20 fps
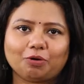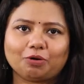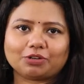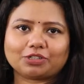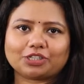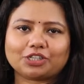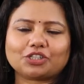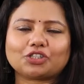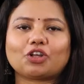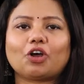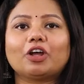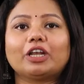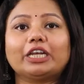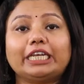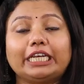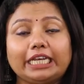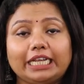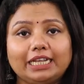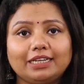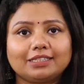courses
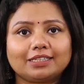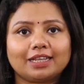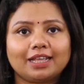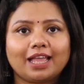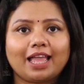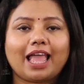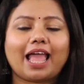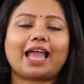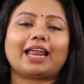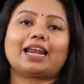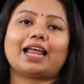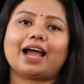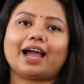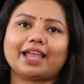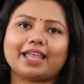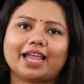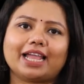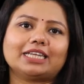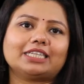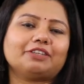on NEET and
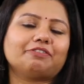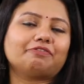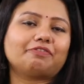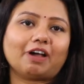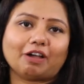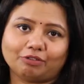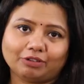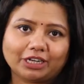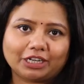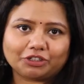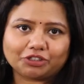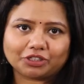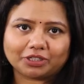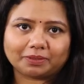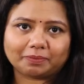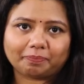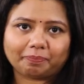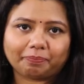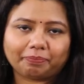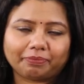IIT Foundation.